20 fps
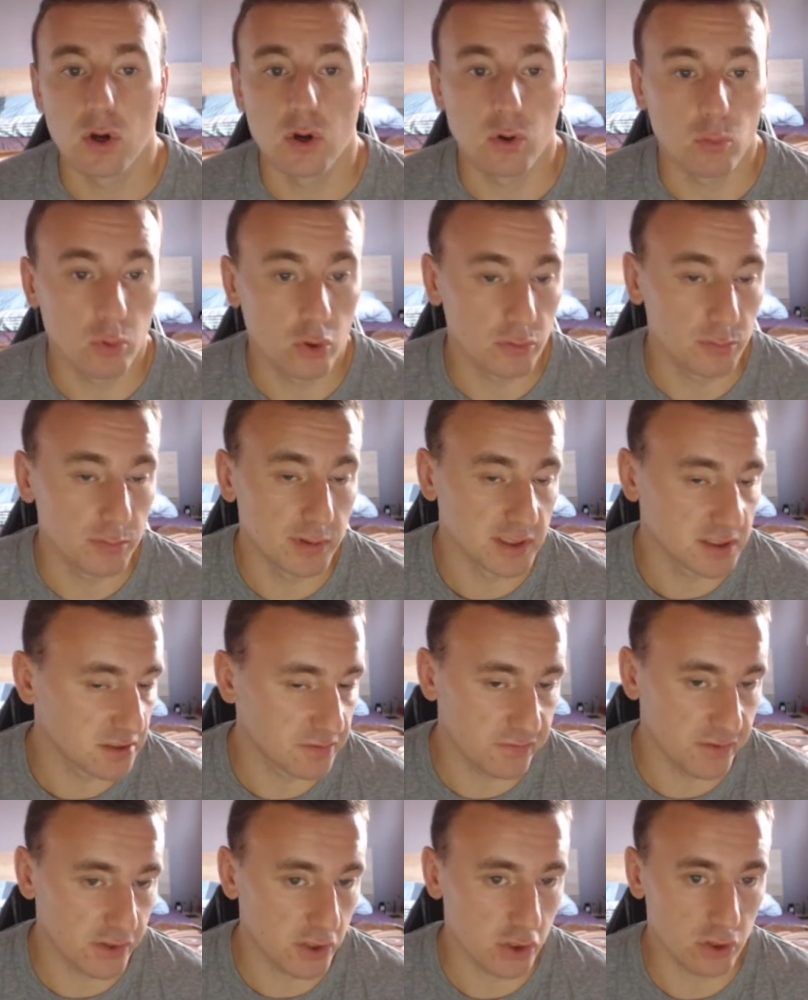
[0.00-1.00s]
would be
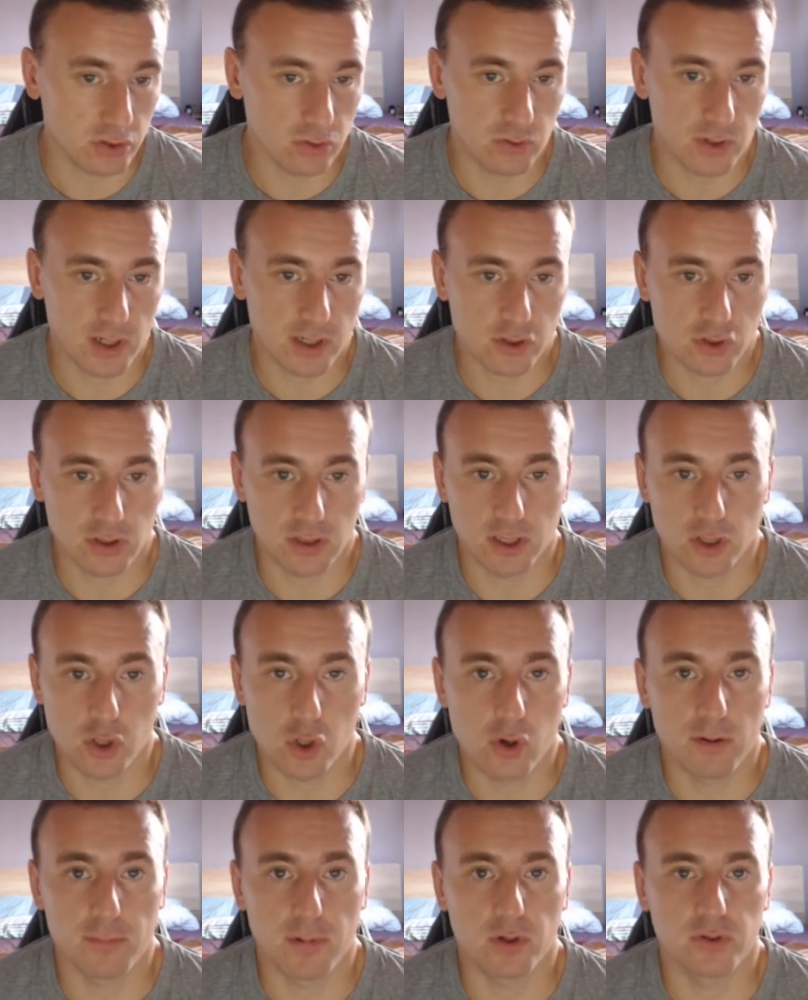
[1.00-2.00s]
sufficient to actually
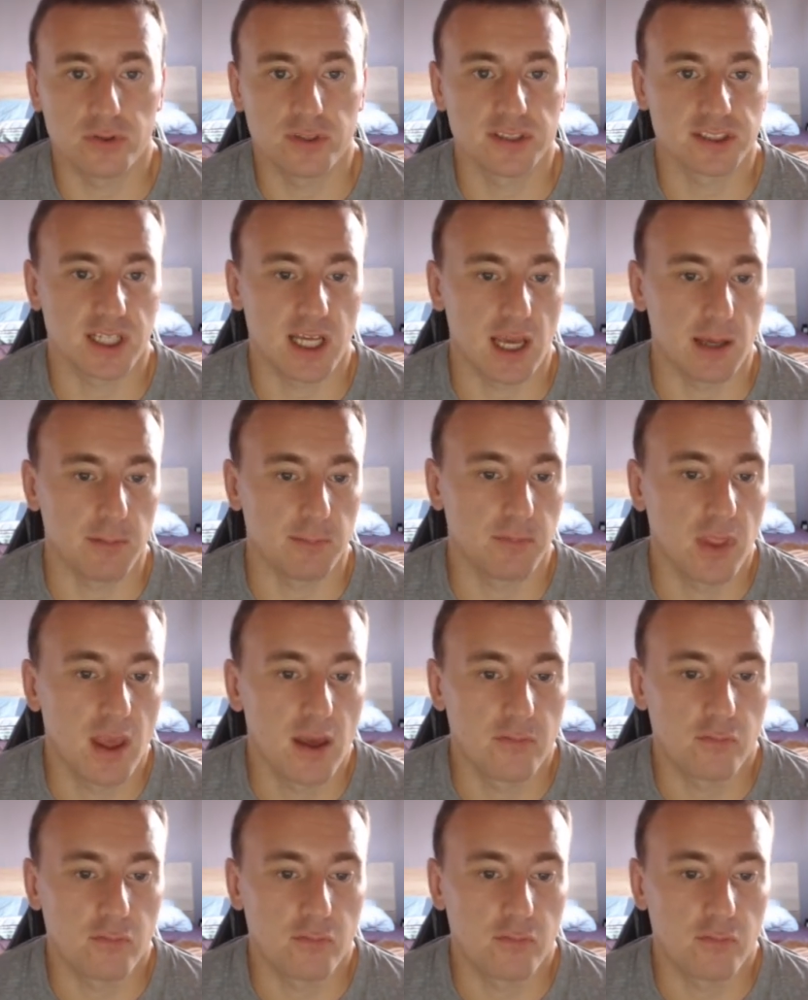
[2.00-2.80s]
go about this game.